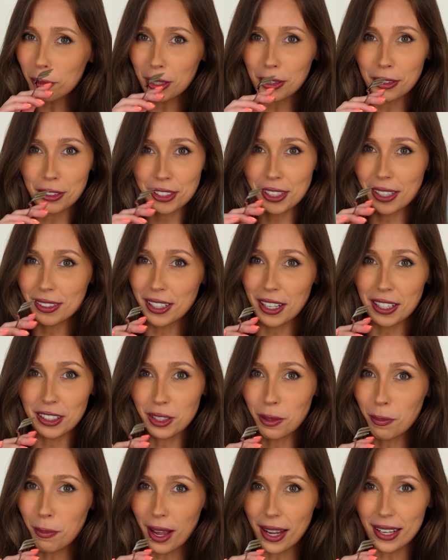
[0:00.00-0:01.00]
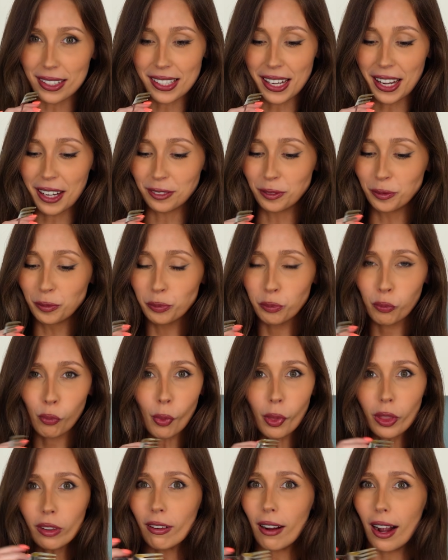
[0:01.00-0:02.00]
my gosh, that tastes amazing.
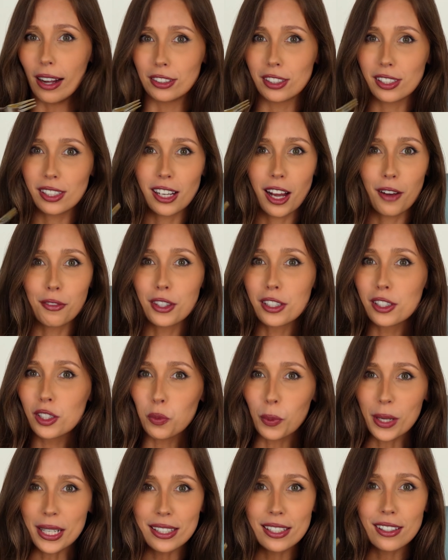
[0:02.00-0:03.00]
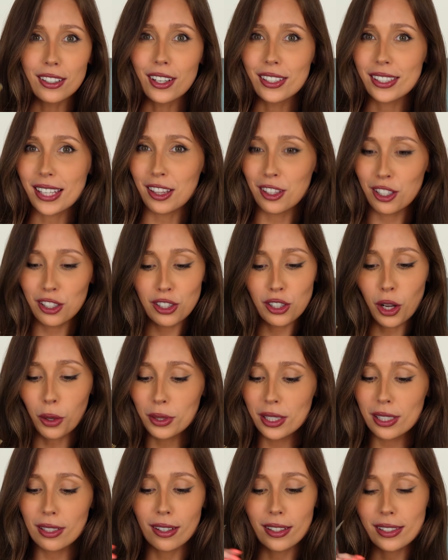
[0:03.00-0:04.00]
I just love the sweetiness and the
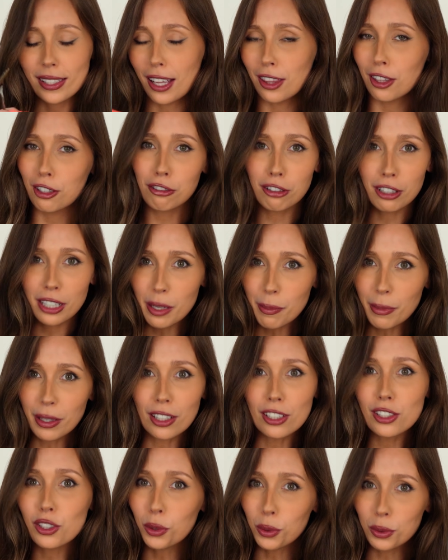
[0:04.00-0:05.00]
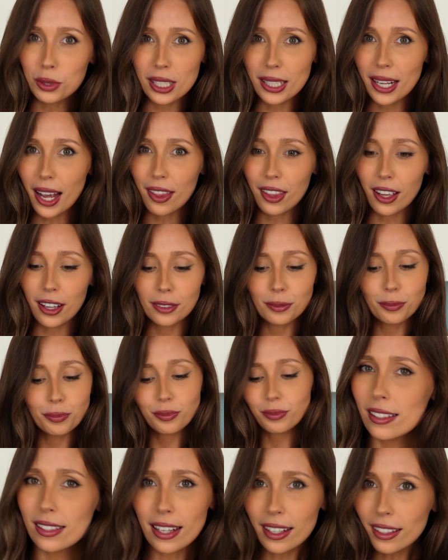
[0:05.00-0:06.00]
saltiness and the creaminess all together.
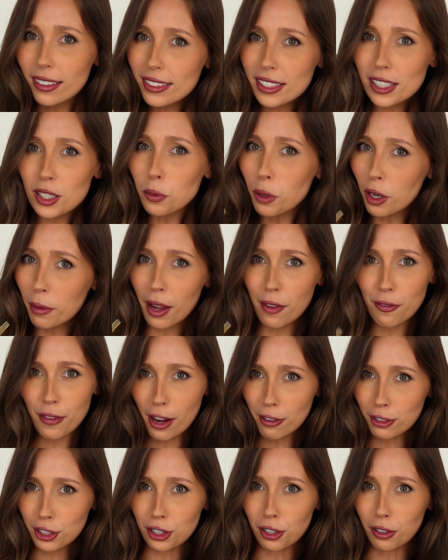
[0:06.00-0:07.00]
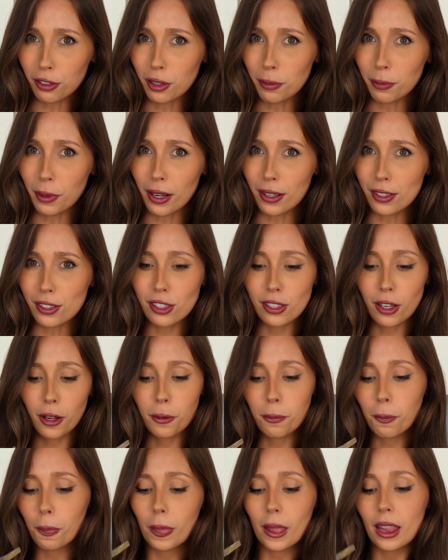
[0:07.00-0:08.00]
Snickers is one of my favorite chocolate bars,
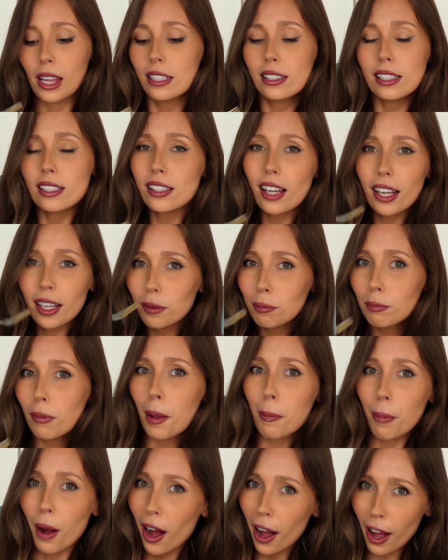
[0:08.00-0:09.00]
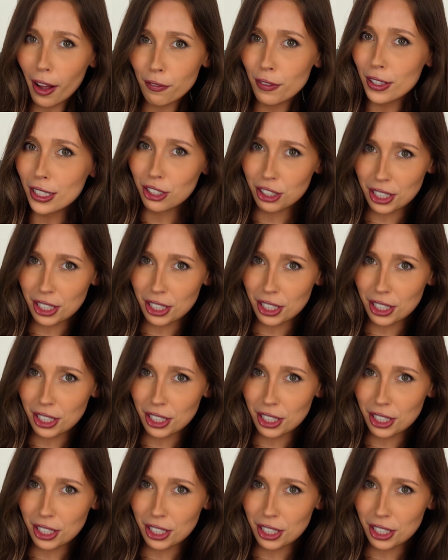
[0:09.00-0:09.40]
so this is like my perfect